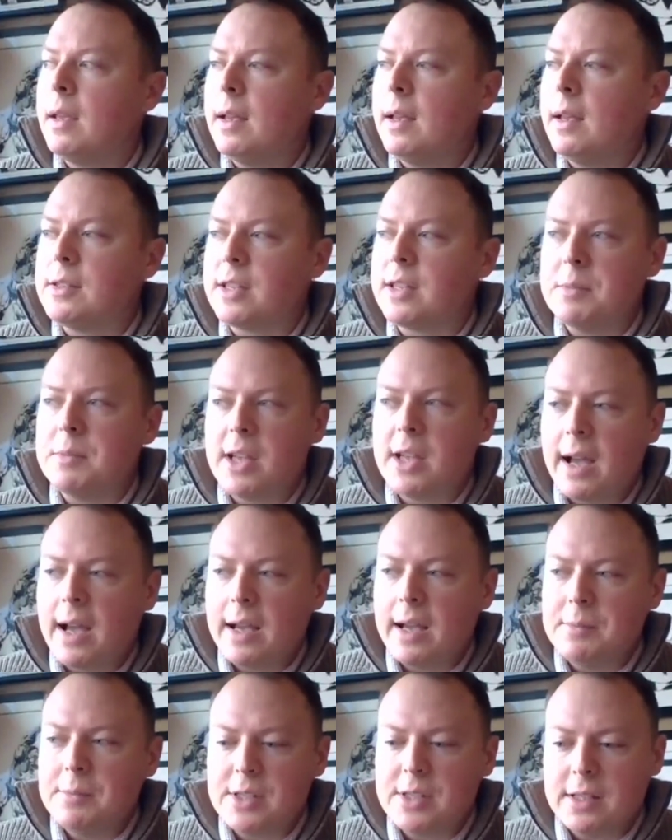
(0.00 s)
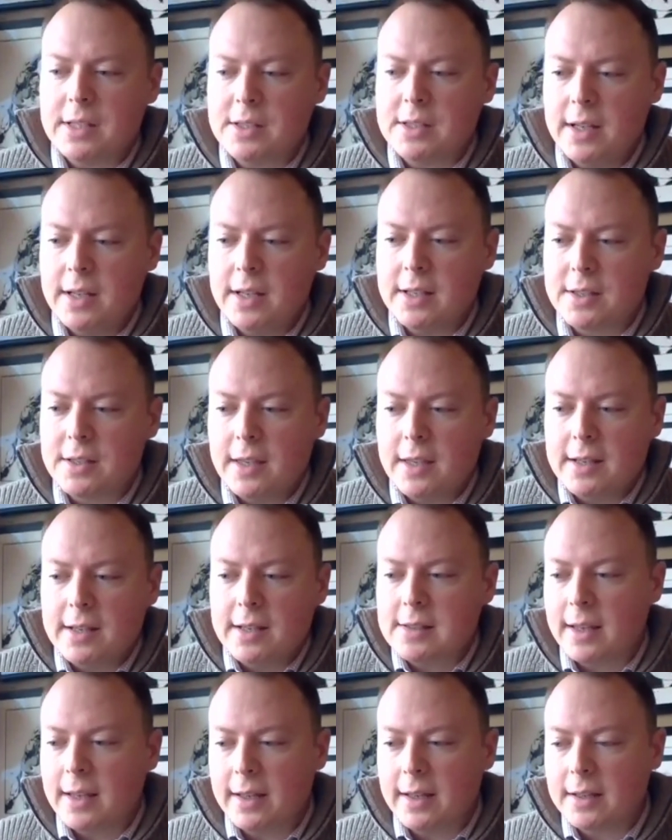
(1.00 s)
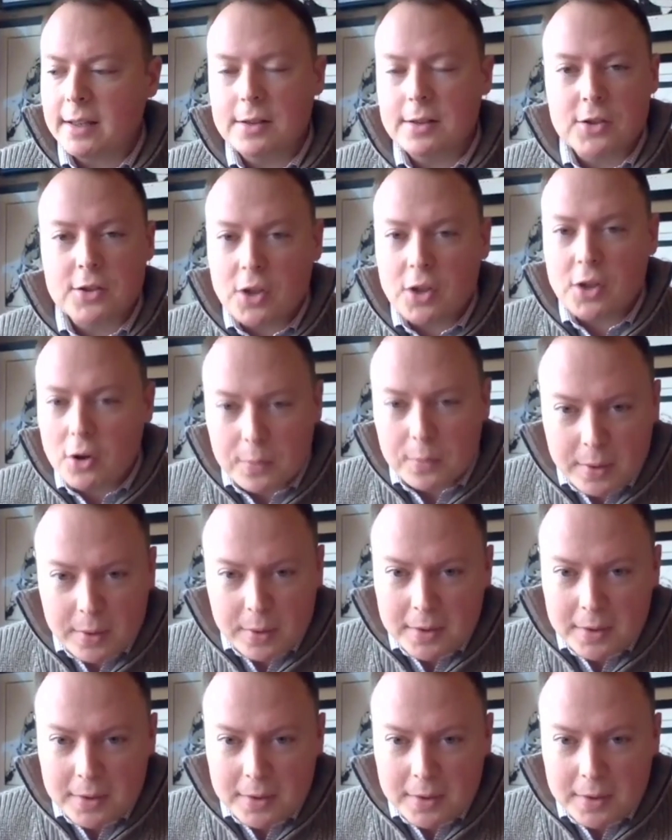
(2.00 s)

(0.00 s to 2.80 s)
Sometimes it's things like soap.